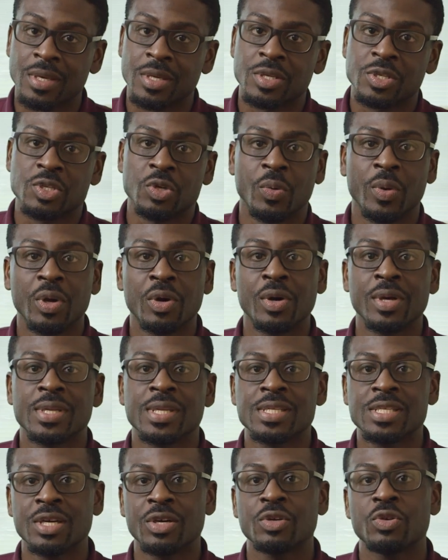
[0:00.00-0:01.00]
So we're going to
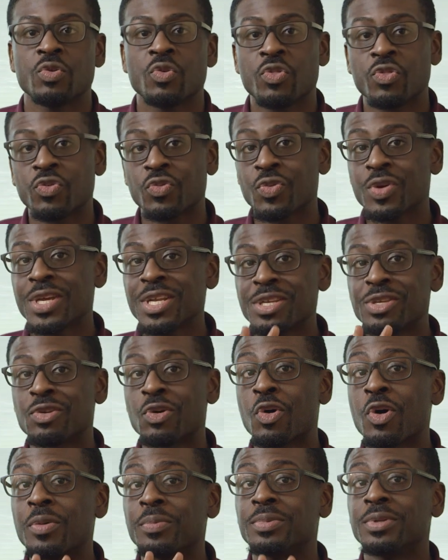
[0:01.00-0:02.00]
tell you 3
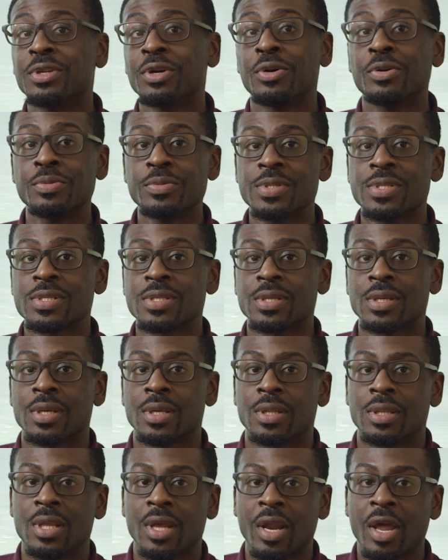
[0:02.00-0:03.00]
dorm don'ts
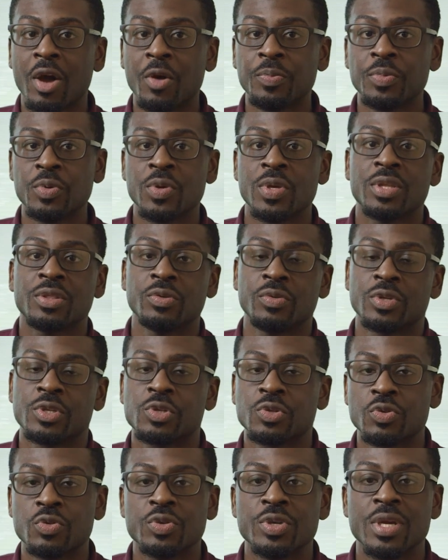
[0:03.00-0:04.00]
that'll help you get through the
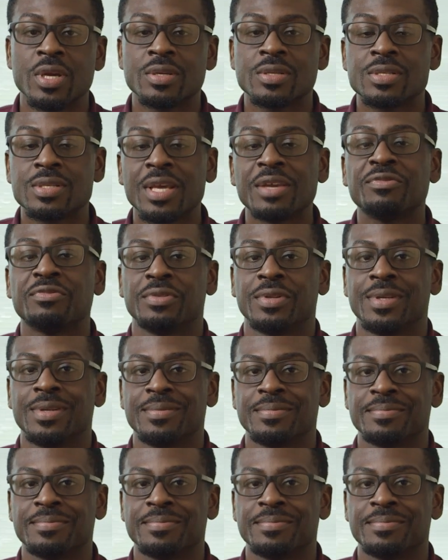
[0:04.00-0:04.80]
school year safely.